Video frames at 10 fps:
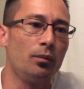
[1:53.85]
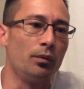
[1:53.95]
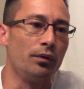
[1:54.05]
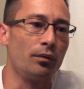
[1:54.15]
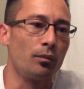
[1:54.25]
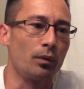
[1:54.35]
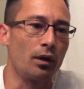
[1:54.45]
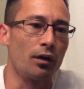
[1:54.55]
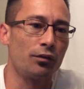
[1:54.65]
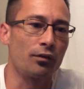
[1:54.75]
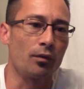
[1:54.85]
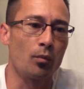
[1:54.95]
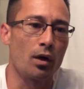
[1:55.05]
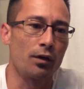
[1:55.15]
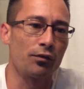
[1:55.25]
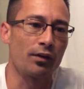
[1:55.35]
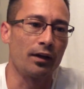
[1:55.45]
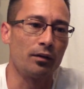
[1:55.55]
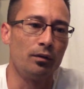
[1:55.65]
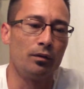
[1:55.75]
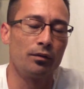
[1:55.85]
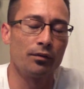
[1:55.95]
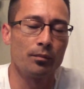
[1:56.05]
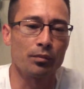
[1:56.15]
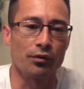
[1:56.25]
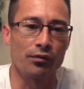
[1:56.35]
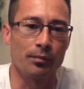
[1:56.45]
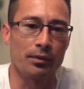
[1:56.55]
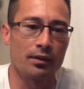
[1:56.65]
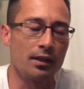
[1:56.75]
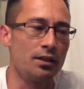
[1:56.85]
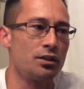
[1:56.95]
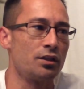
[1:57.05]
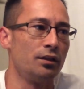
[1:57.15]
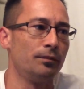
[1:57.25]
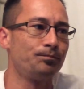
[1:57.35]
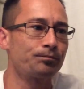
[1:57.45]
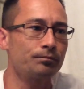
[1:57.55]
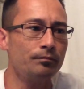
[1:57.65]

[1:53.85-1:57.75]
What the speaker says: with regards to the water cycle, precipitation,